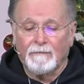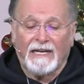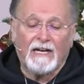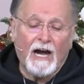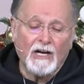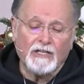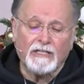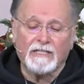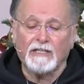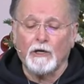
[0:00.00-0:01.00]
Be
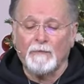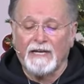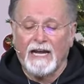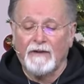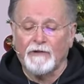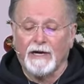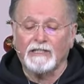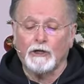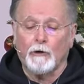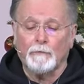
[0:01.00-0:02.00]
cautious in your behavior
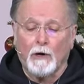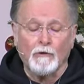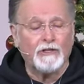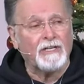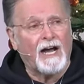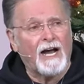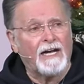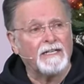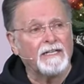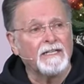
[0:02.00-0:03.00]
as you approach
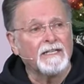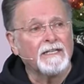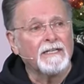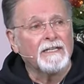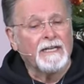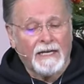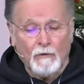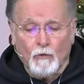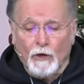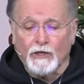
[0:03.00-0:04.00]
God
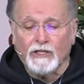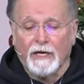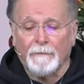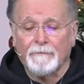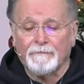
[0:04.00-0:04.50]
in worship.